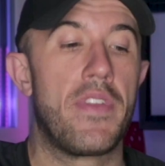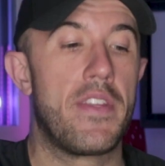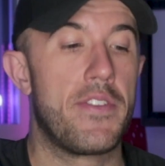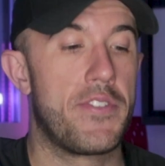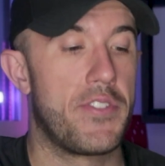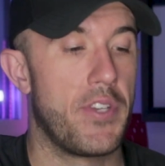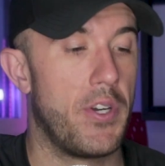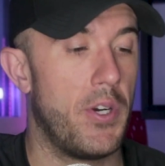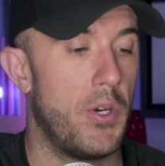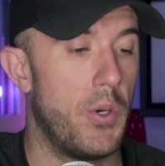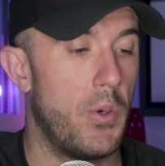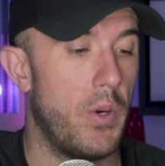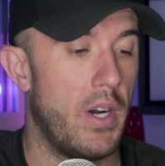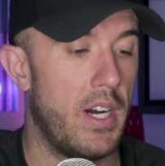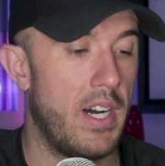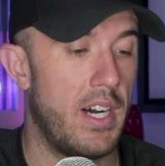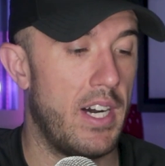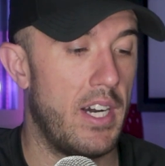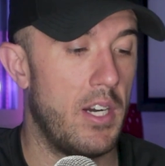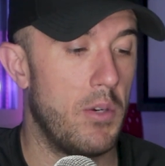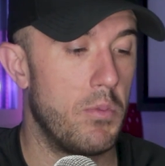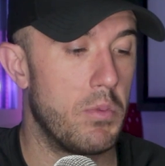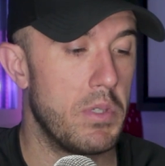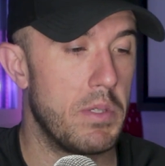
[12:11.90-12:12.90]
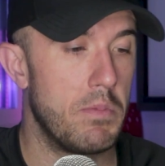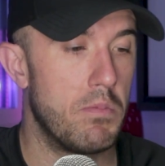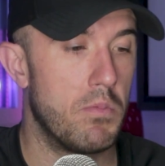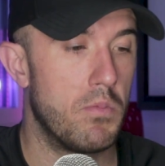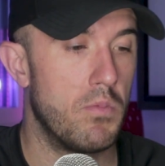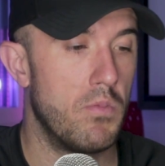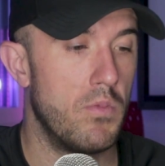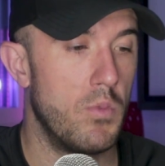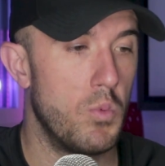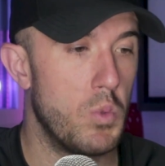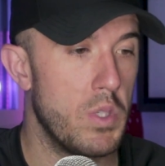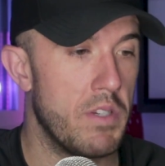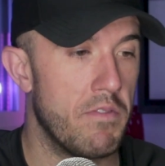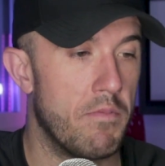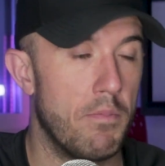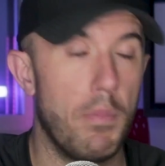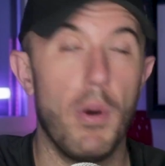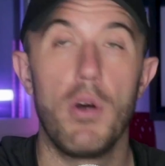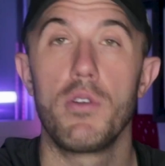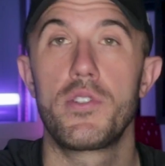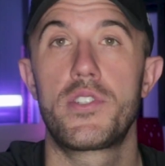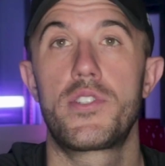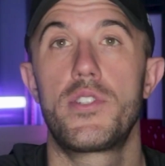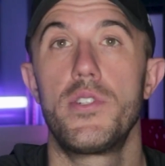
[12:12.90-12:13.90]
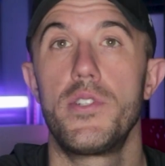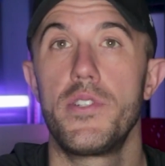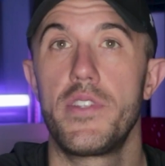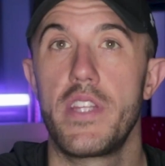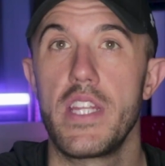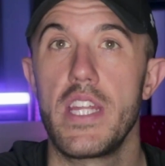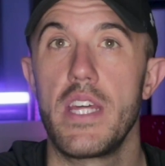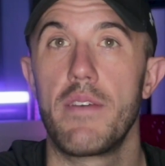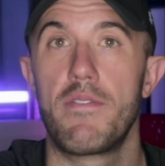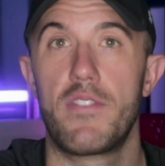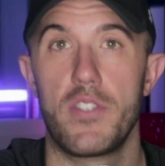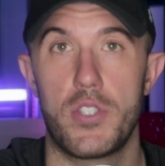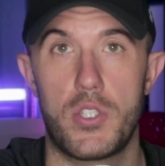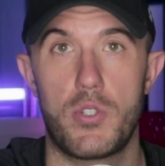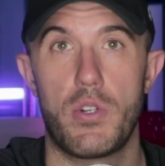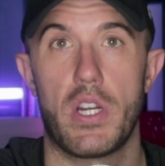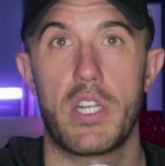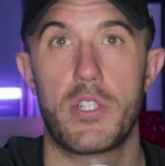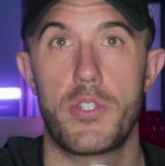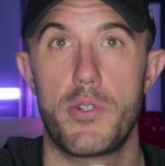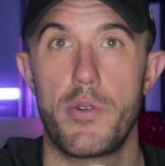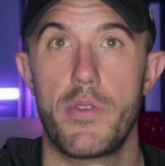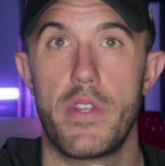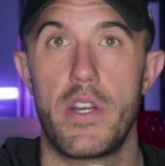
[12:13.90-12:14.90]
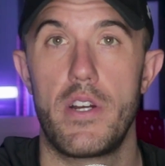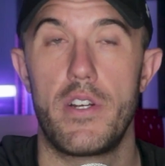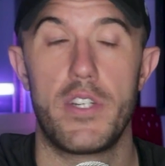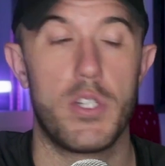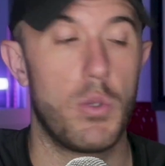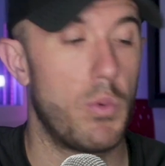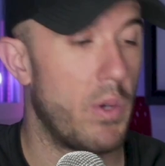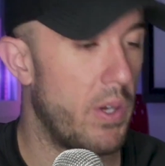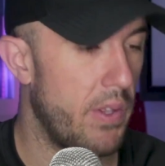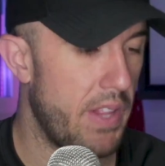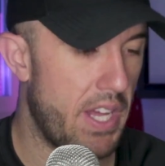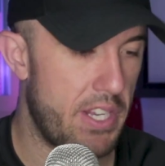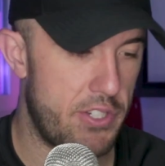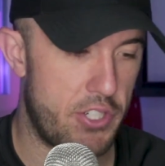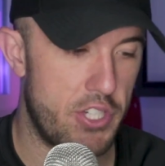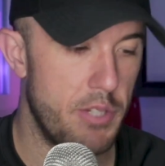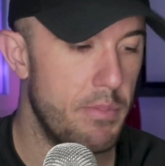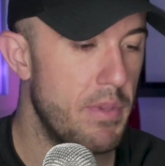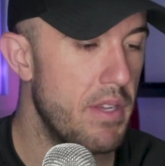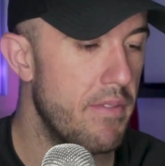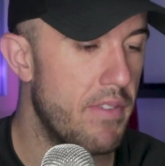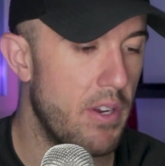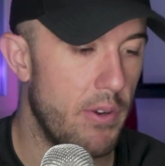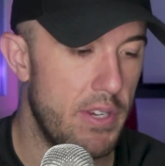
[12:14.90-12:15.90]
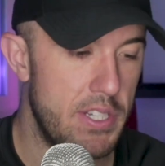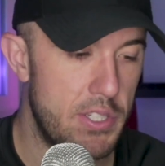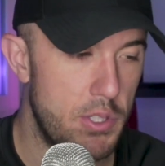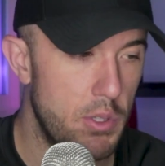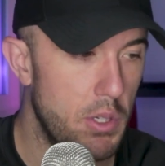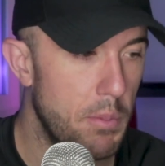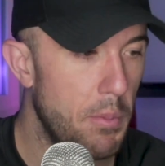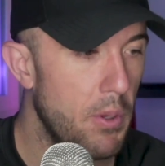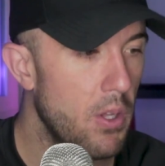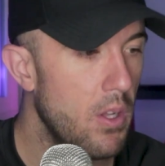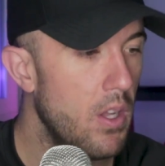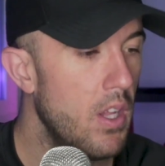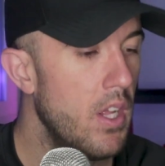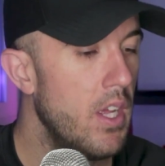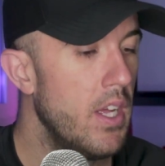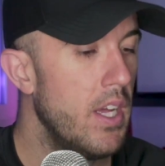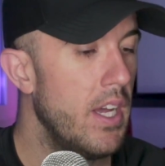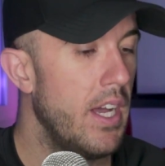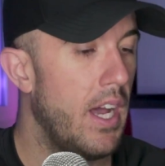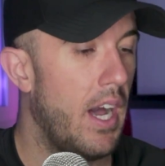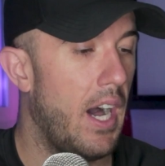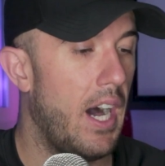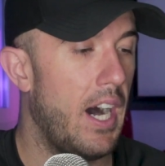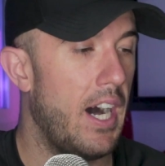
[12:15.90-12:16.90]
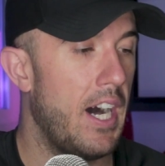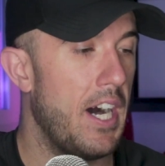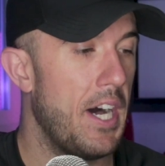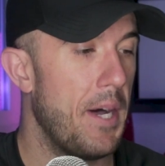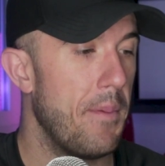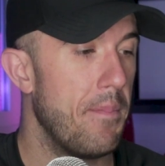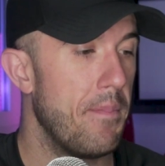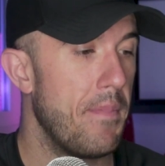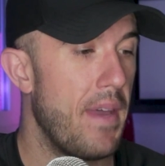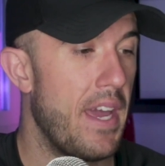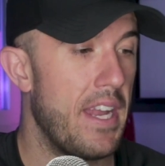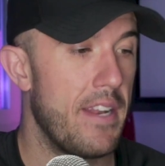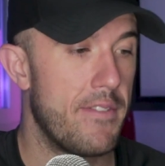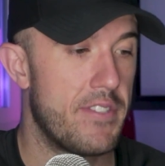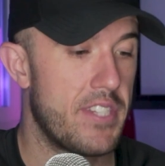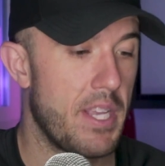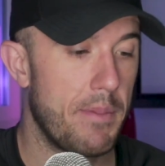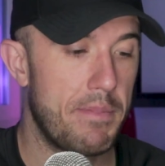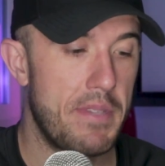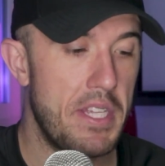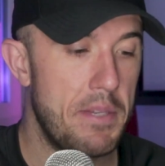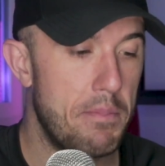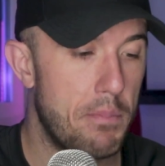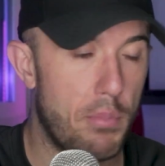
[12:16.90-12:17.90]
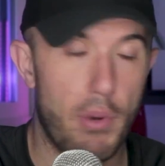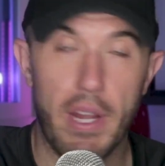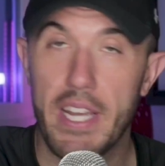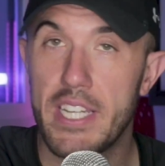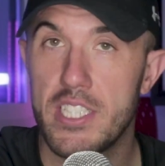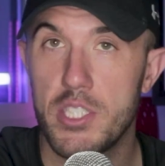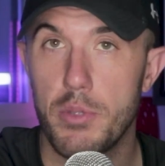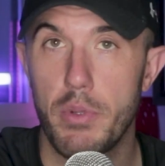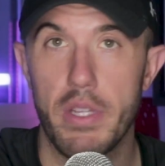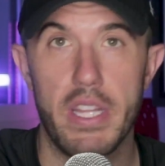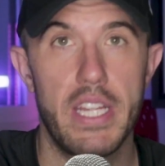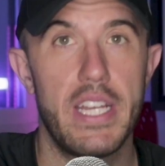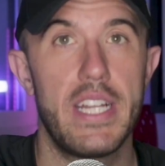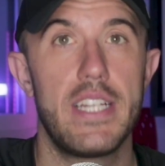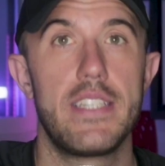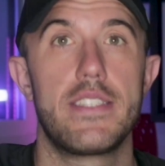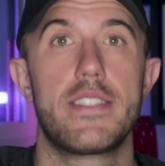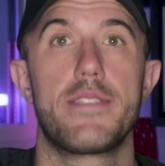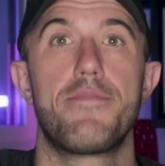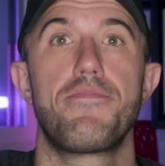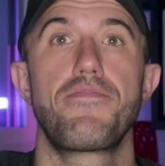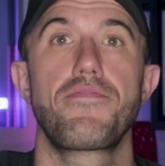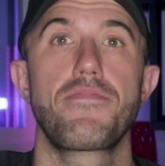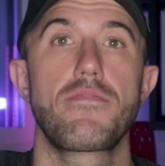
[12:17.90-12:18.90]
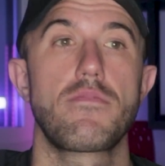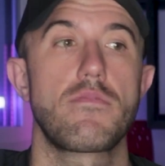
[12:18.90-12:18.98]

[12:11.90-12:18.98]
So we've bolstered the infrastructure there to where that should be very doable. And if something breaks within it,